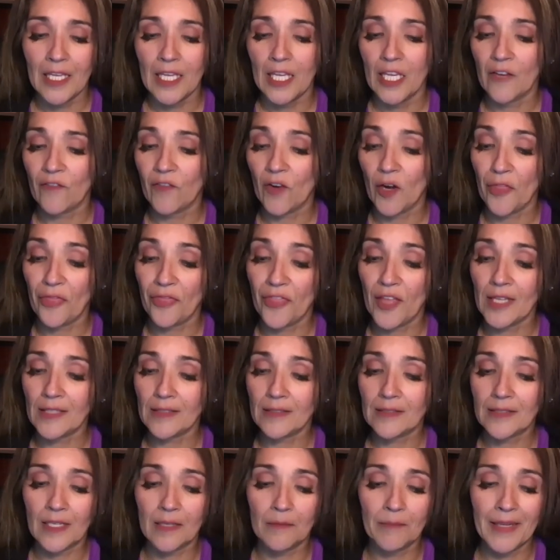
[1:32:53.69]
If our thoughts
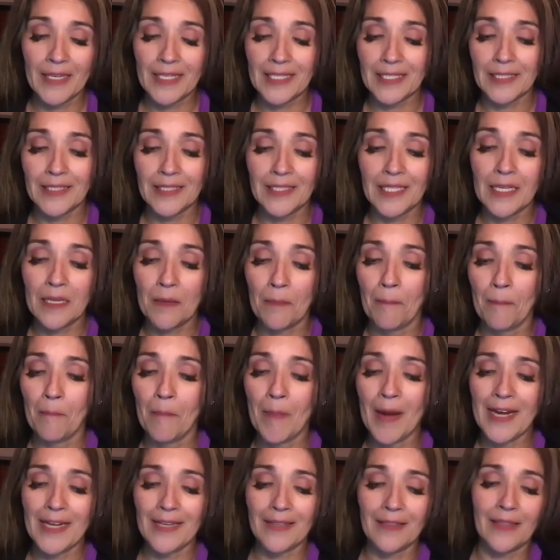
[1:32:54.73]
can make us sick,
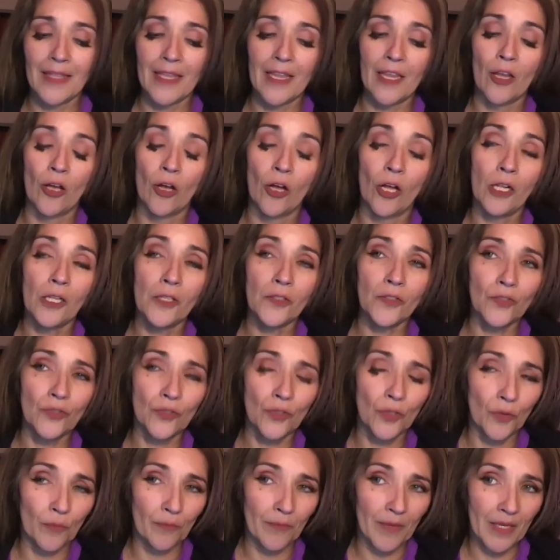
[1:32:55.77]
might they
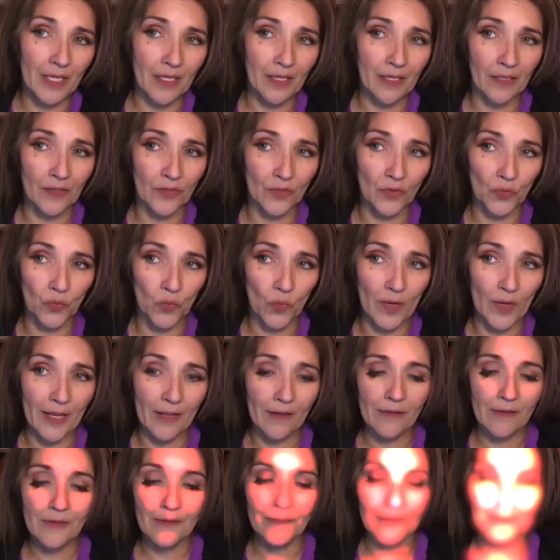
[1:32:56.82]
also make us well?